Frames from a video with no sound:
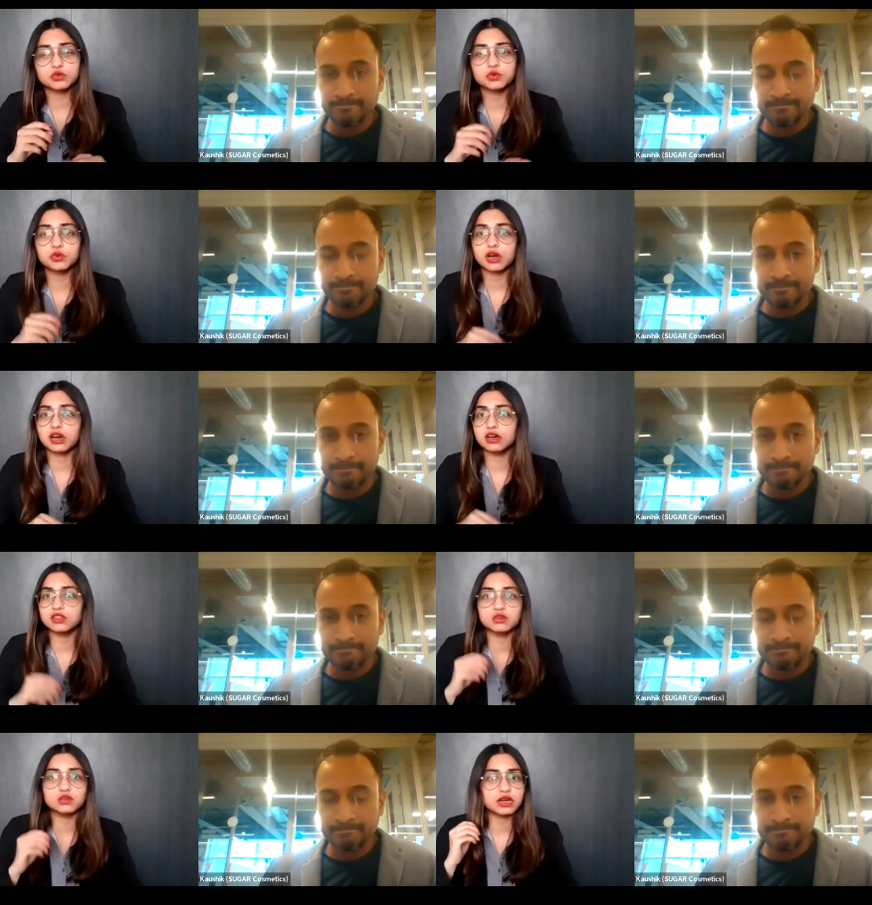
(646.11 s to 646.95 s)
Speaker 1: to
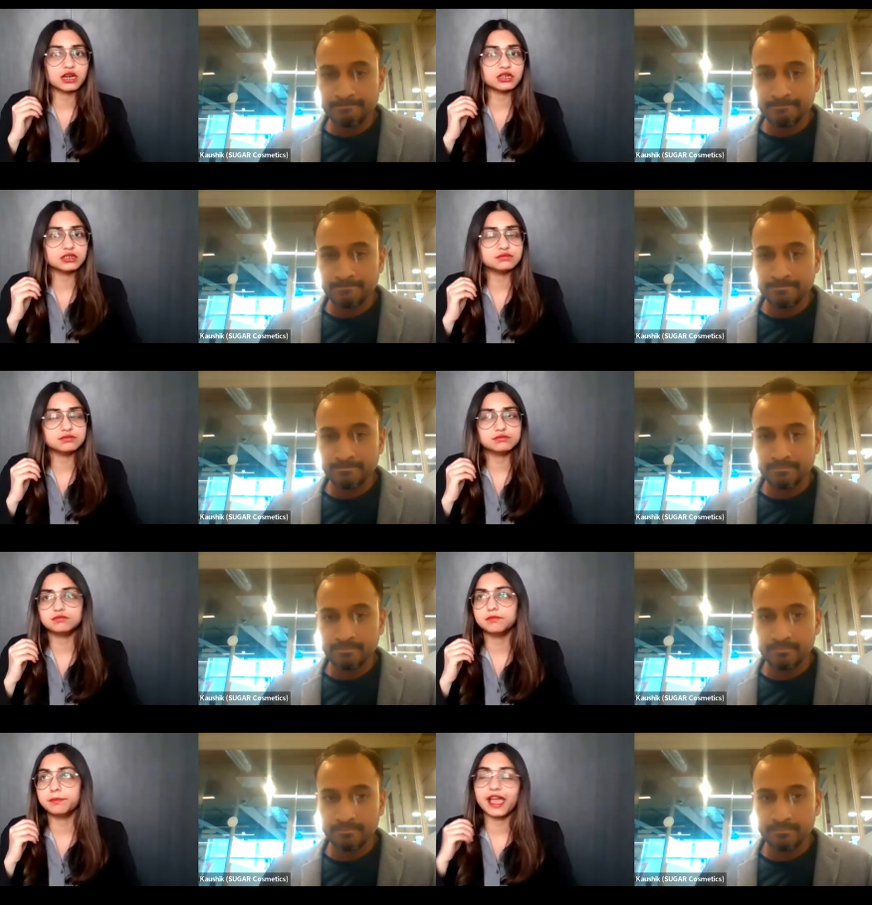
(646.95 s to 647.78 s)
uh, you know a
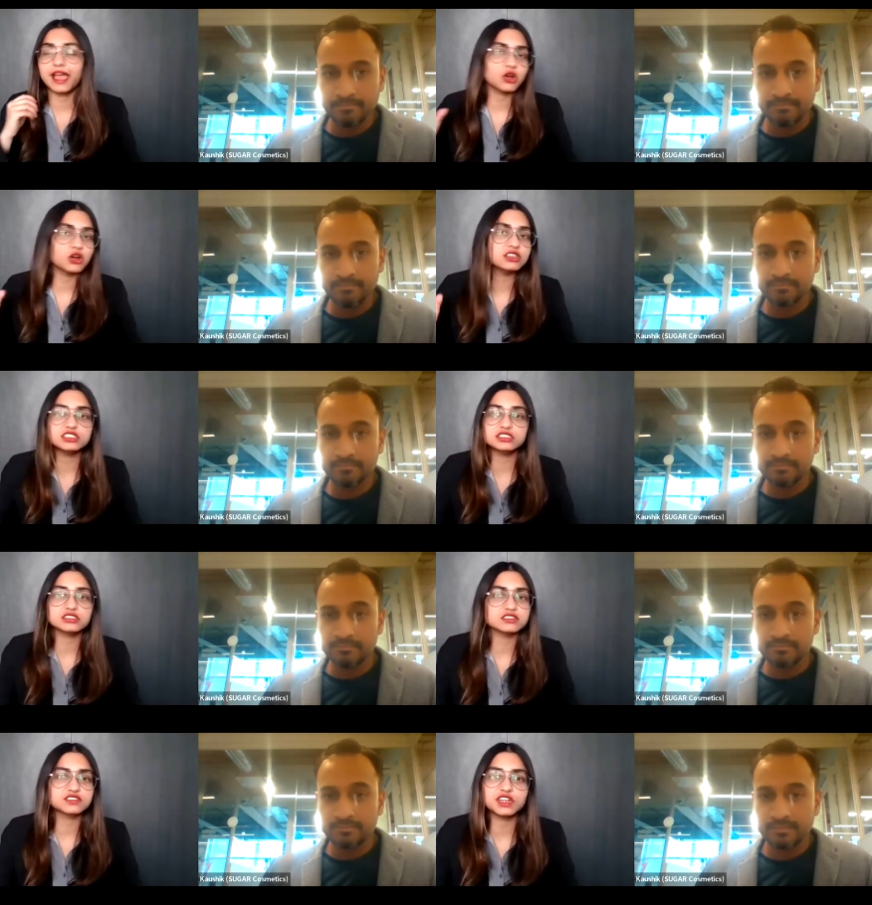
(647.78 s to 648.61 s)
bang on
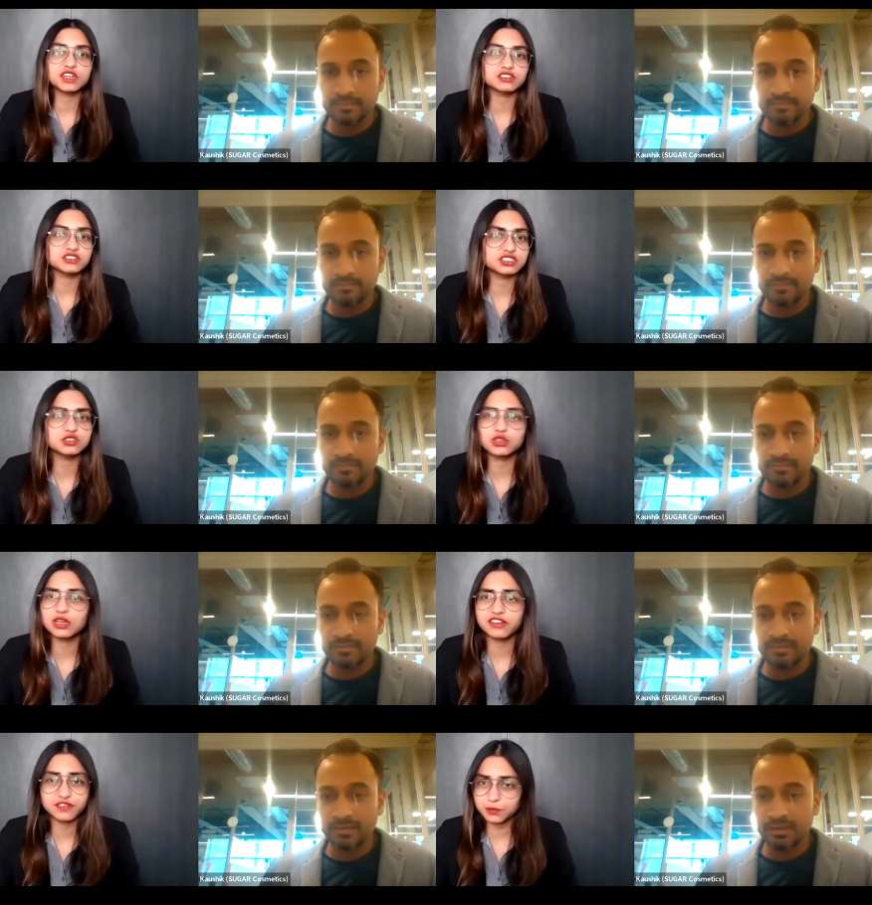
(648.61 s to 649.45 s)
digital strategy do
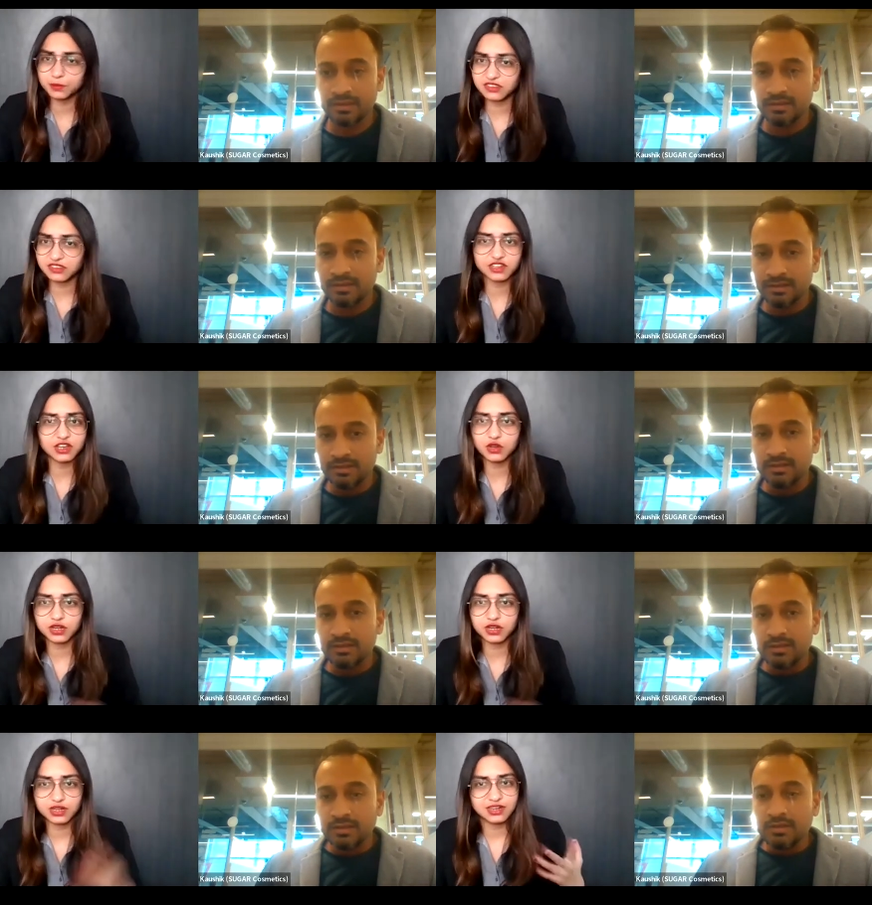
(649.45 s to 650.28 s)
you have one mantra
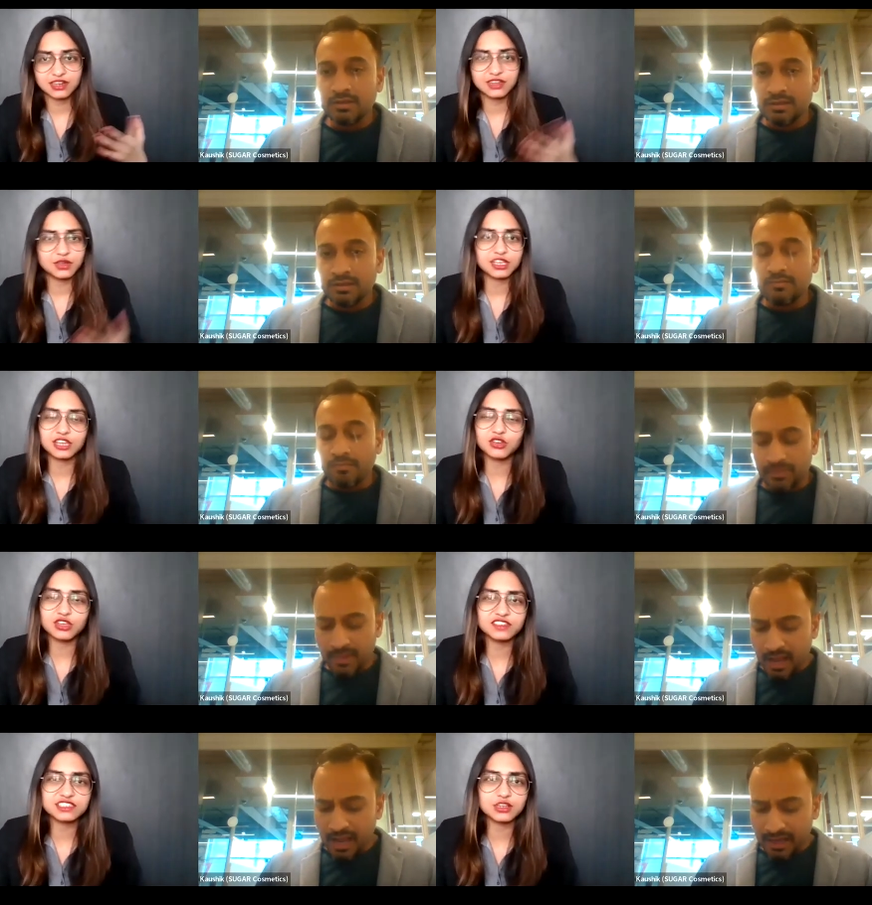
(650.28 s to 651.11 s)
or can
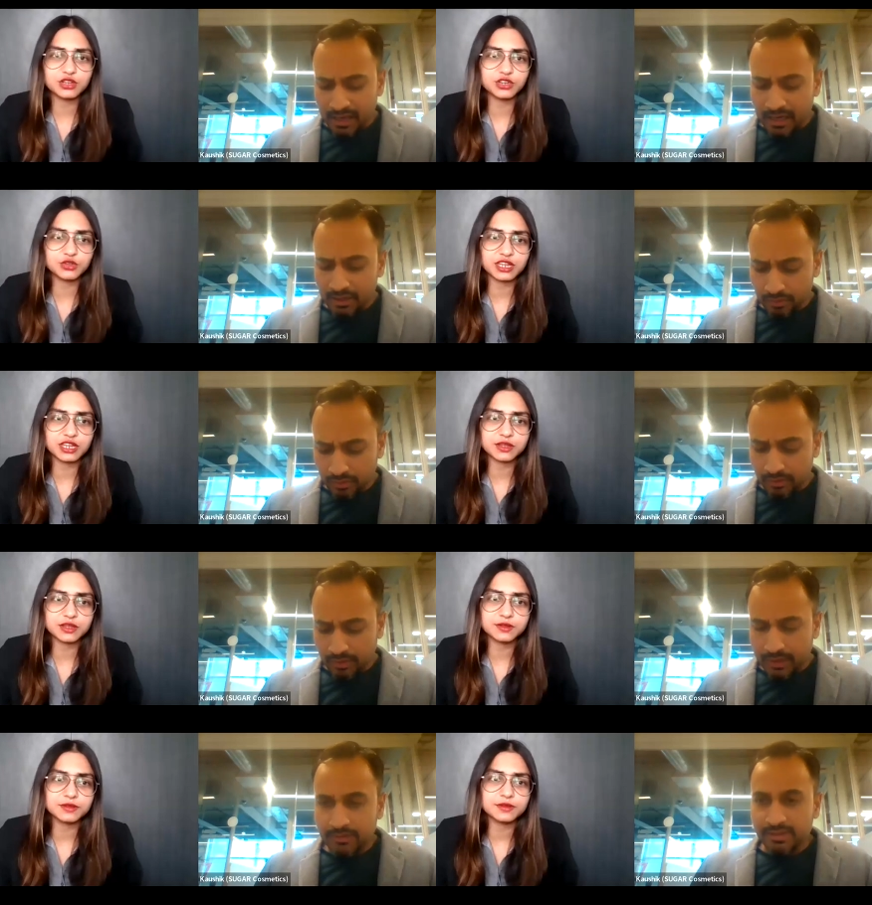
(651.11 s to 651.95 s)
you give us I, I do
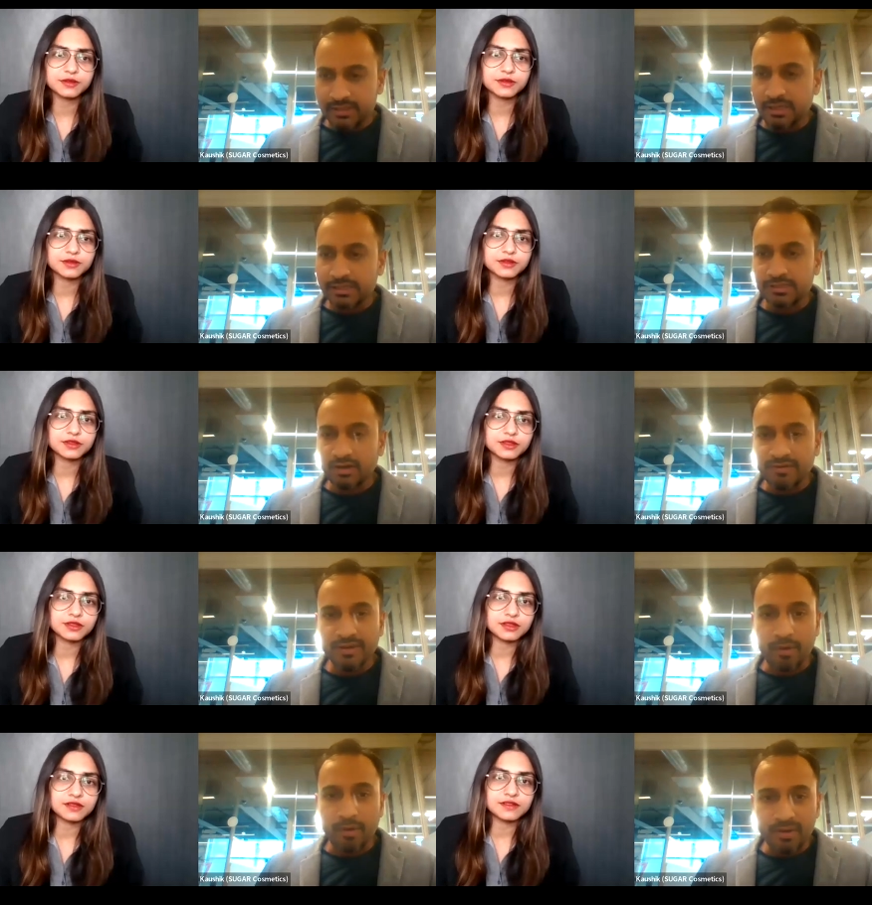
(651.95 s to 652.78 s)
Speaker 2: i do it's, it's not a
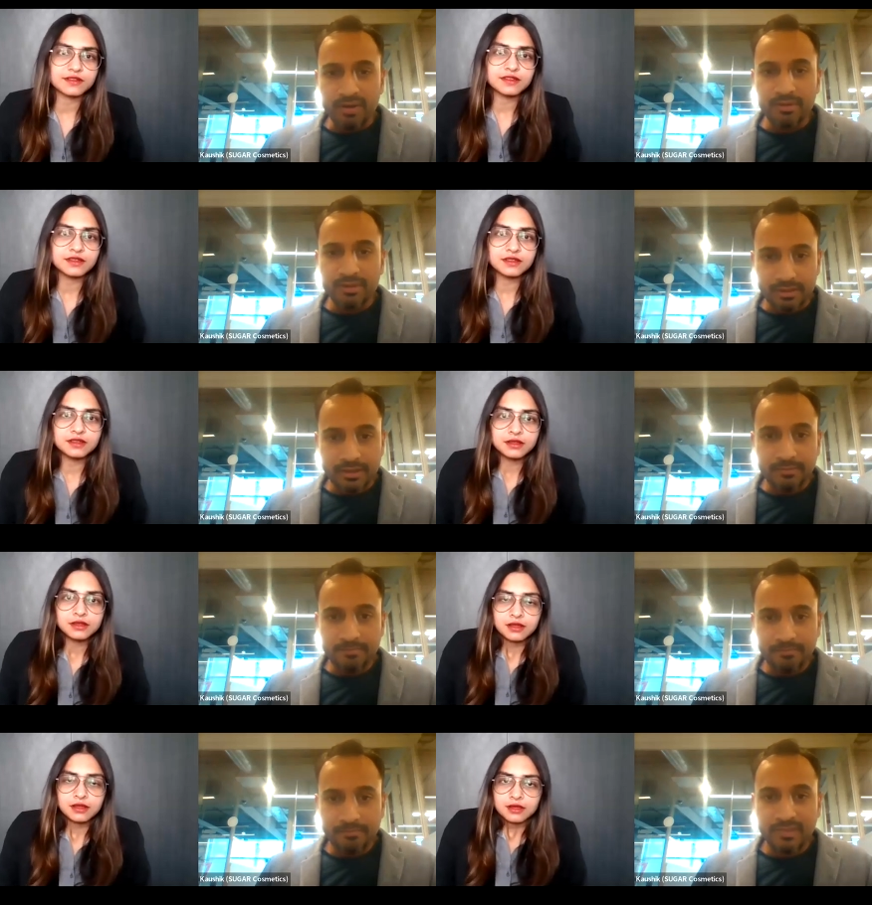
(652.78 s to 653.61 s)
very popular mantra
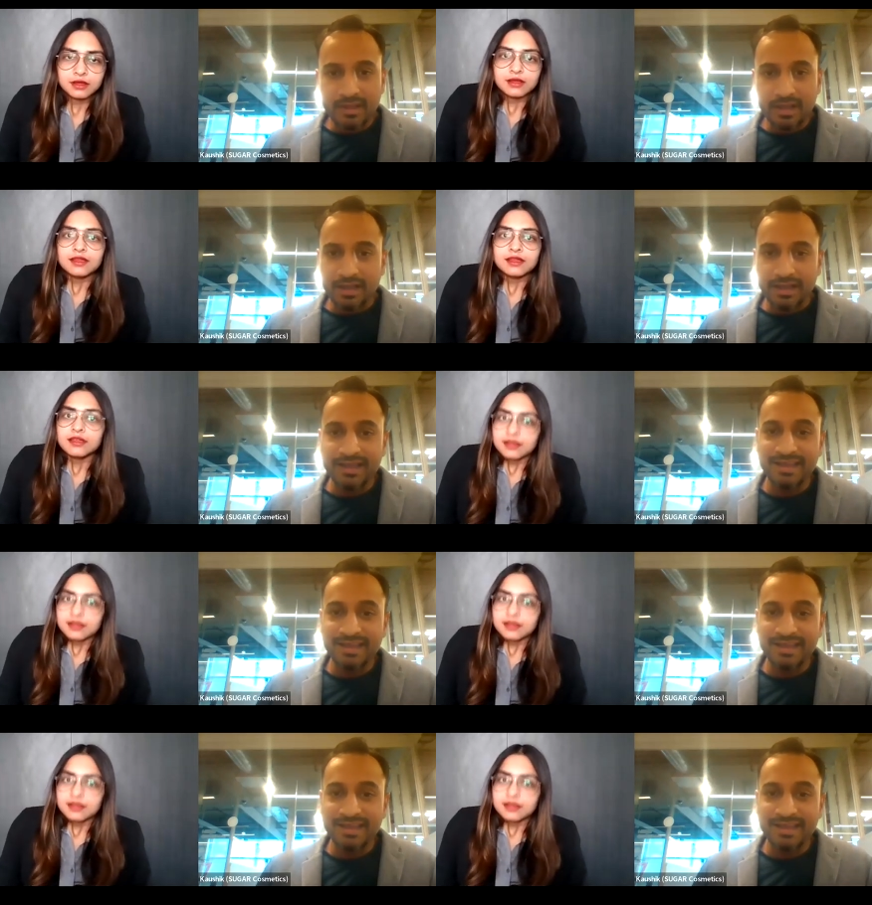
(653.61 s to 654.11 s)
i